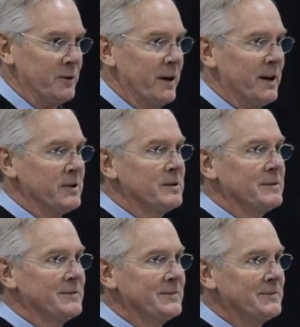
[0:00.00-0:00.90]
address.
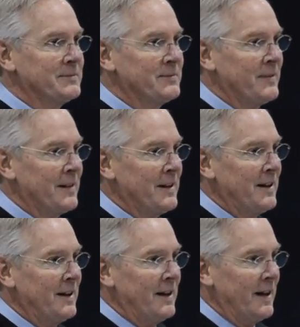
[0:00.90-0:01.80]

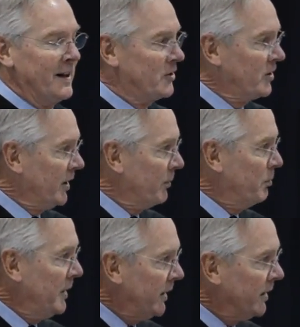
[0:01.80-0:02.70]
And she
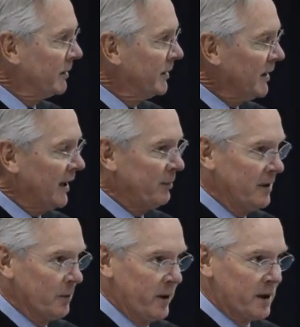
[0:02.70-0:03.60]
immediately gave
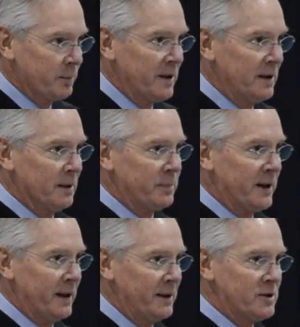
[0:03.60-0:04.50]
me the Wikipedia
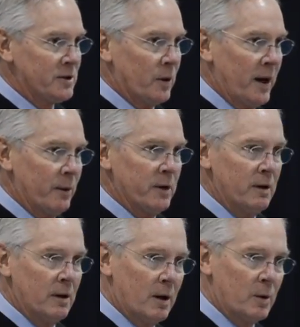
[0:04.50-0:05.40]
page so I would
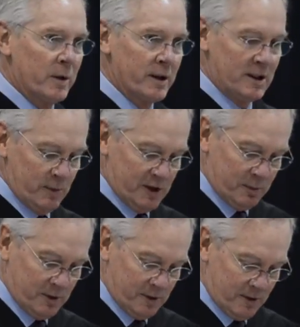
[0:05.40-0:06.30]
know what a
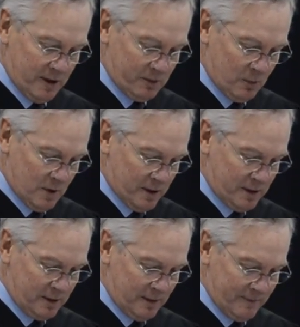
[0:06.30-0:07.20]
commencement address
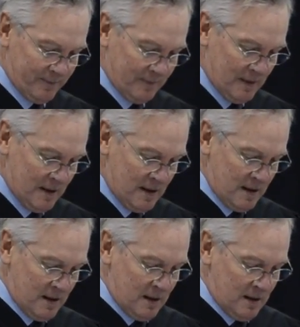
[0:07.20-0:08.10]
was,
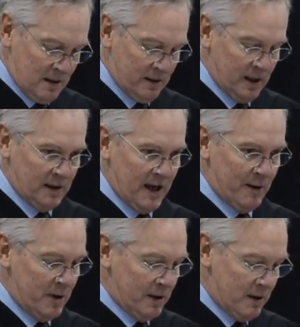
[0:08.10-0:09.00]
and then
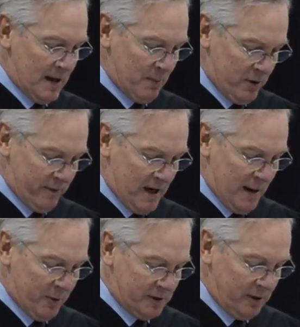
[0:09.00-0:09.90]
gave me a number of
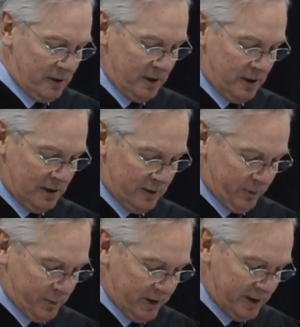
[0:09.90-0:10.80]
opportunities
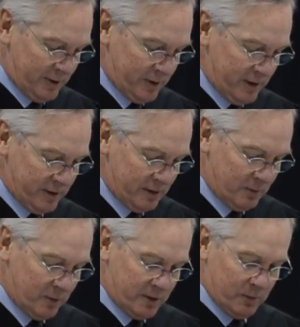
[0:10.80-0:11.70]
for
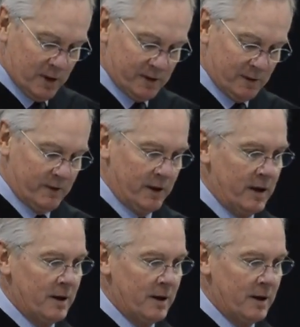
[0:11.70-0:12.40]
plagiarism, which wasn't very